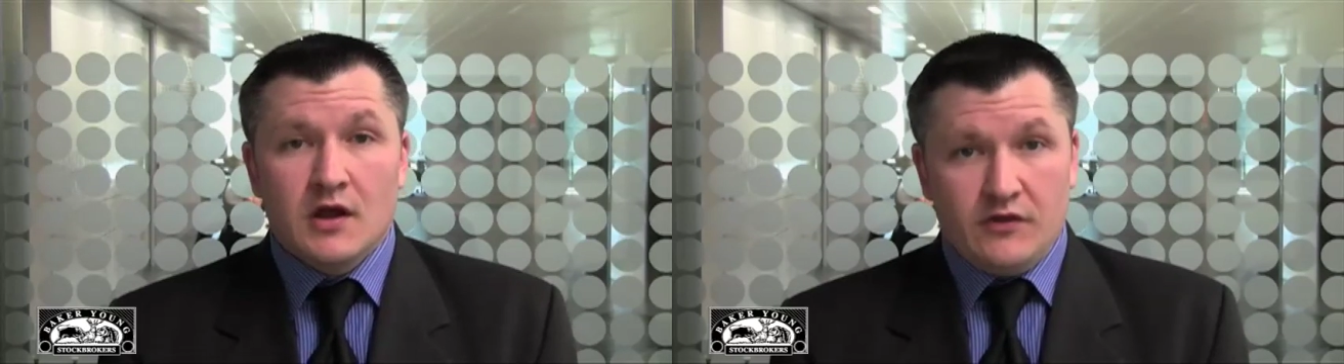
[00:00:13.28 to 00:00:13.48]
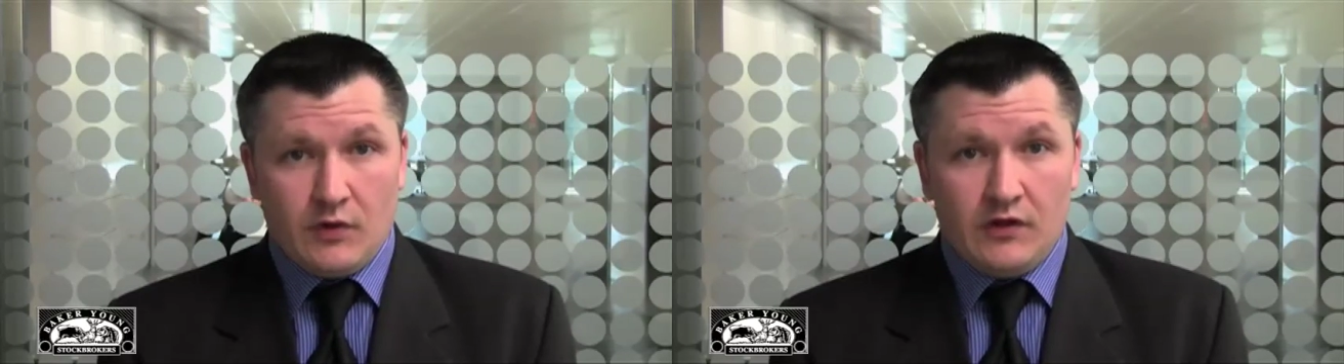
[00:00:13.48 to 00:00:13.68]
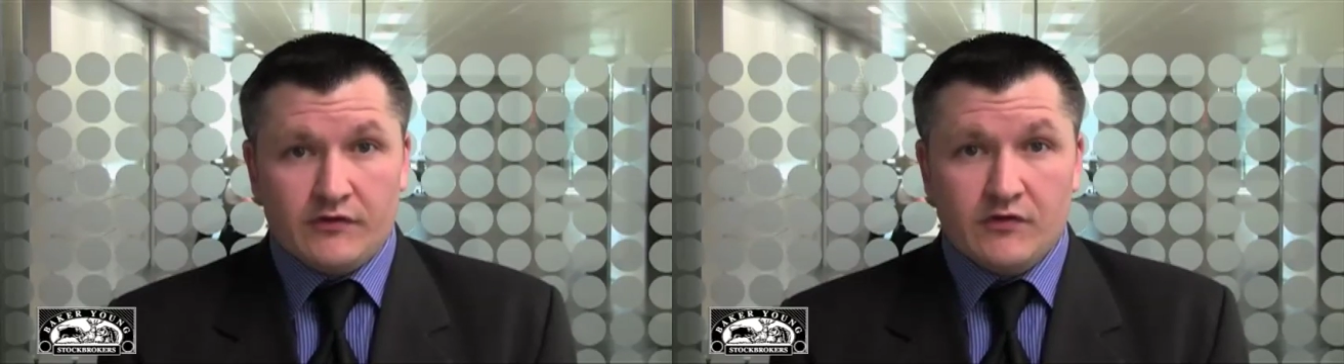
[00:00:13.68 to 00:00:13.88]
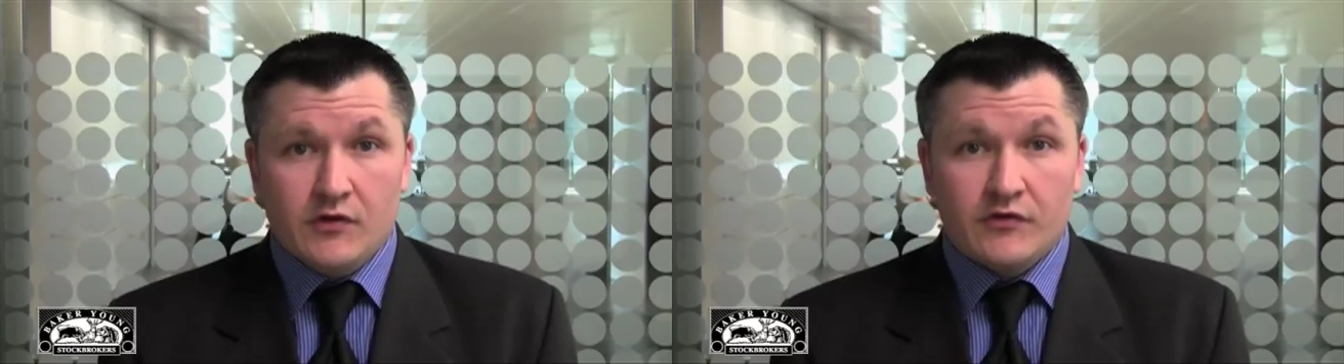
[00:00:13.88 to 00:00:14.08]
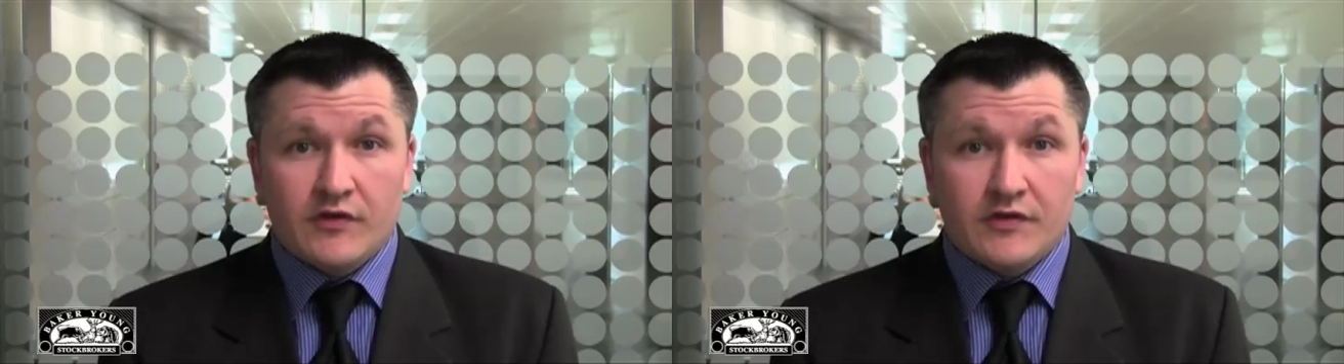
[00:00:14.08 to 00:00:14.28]
as well as
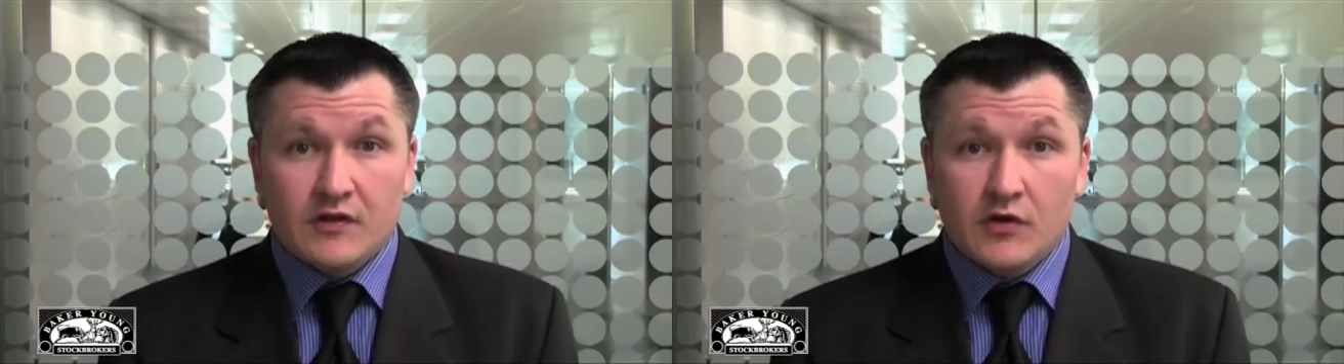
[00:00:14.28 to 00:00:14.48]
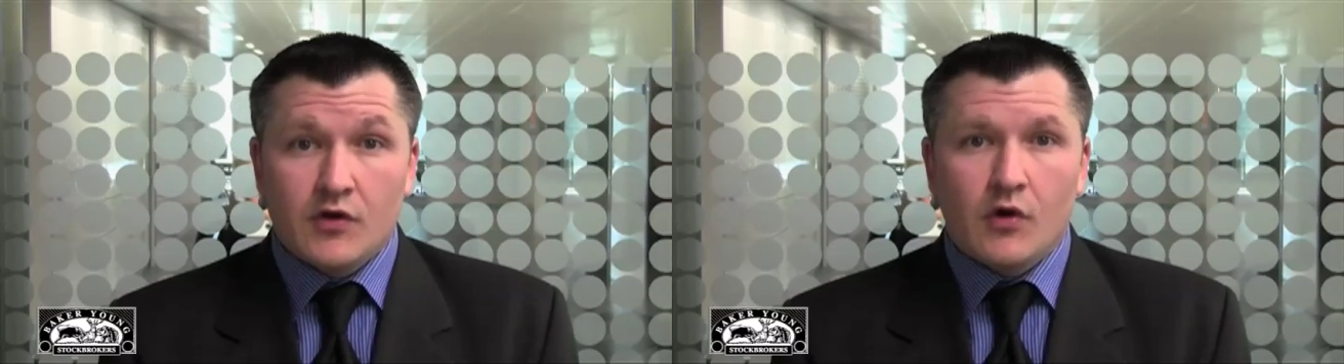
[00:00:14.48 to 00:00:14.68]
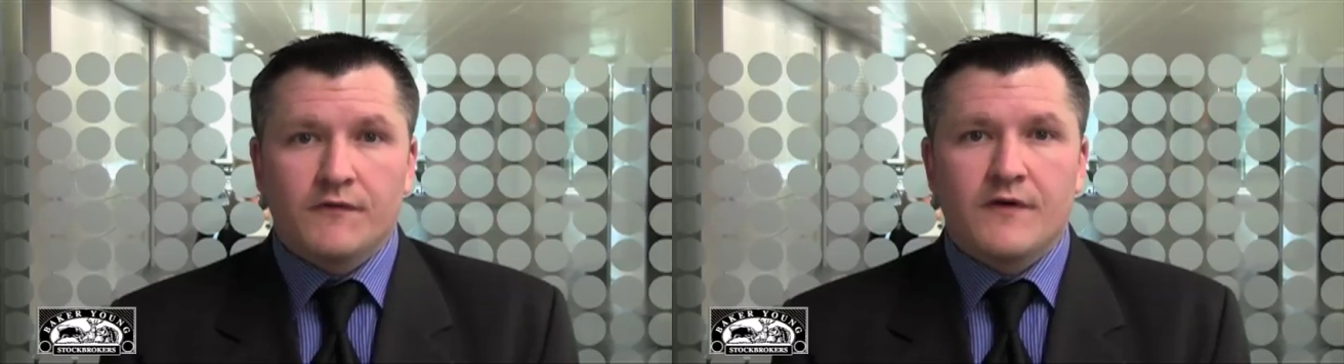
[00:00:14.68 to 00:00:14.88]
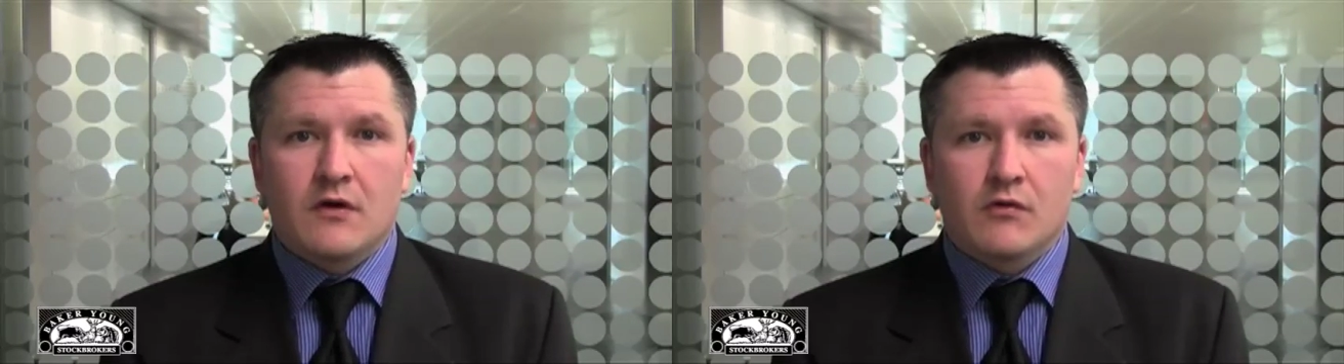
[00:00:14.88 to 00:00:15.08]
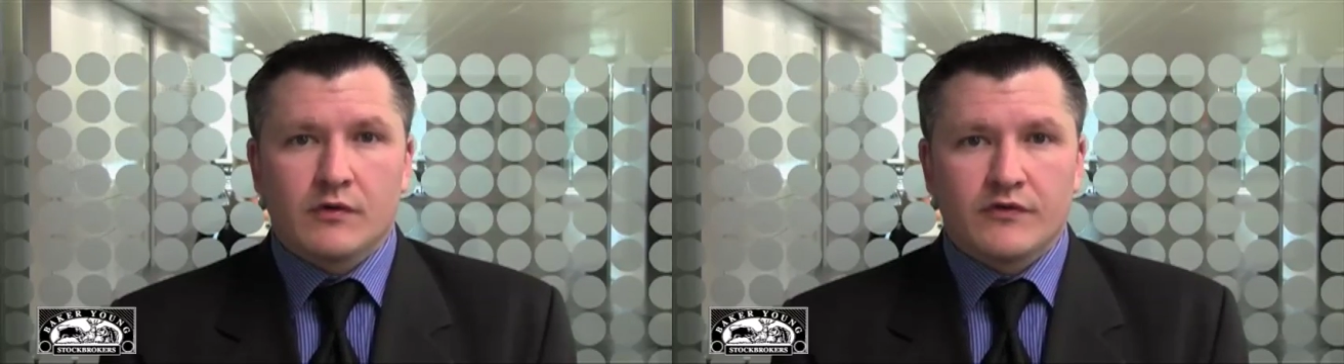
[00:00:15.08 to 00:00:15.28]
news that the New York
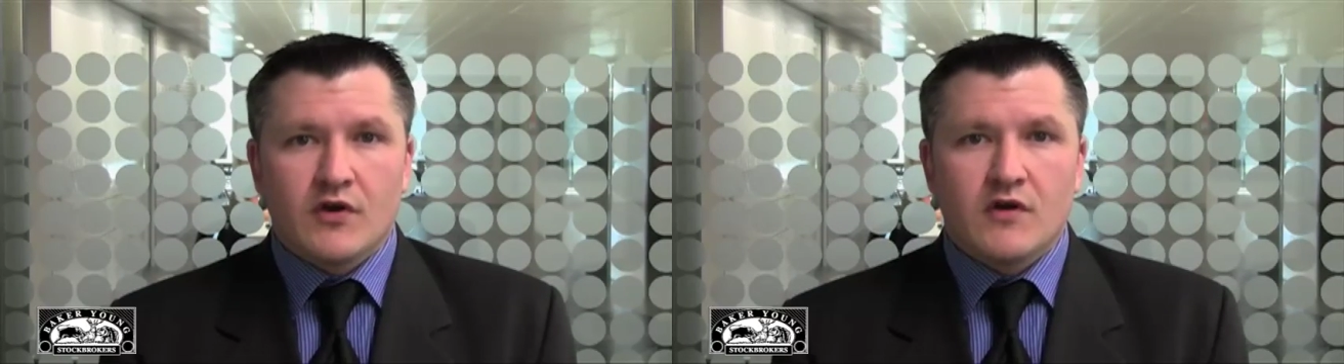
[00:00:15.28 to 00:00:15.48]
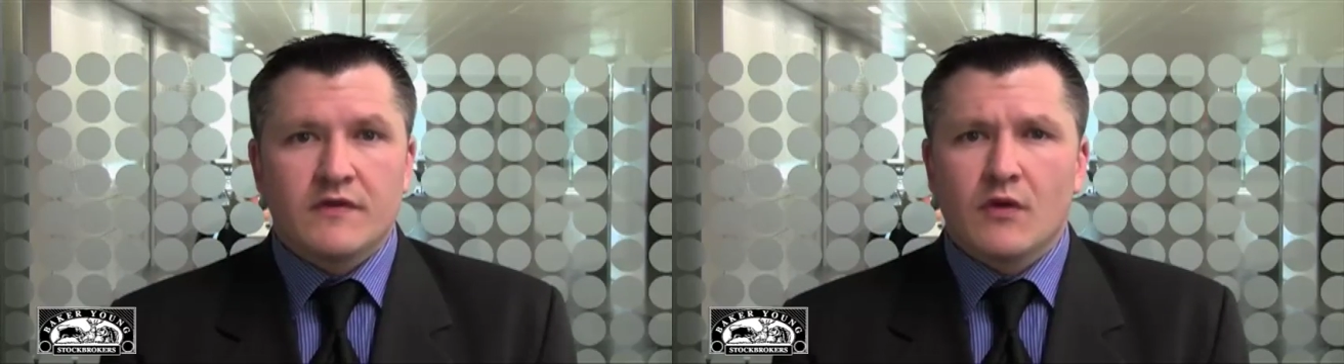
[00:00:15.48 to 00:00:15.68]
Federal Reserve